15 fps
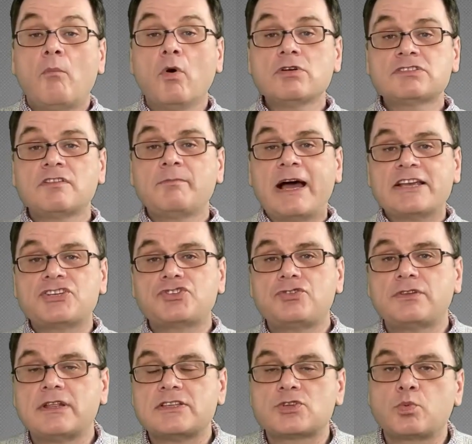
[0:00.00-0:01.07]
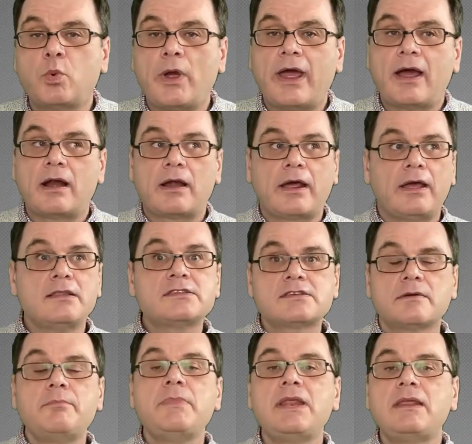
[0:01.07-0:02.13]
Most of my students were
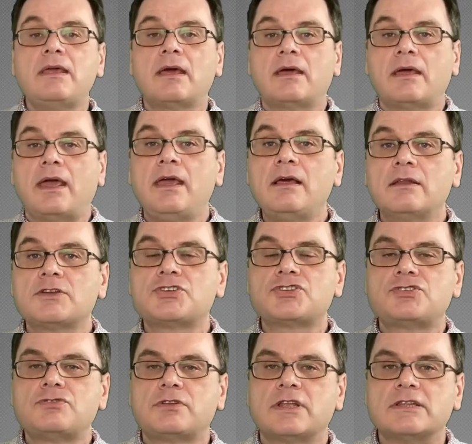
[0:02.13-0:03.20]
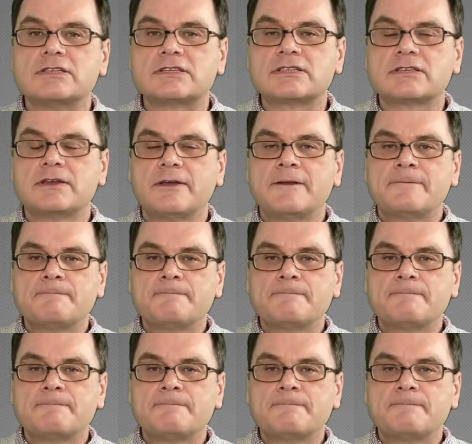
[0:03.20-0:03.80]
intermediate English students.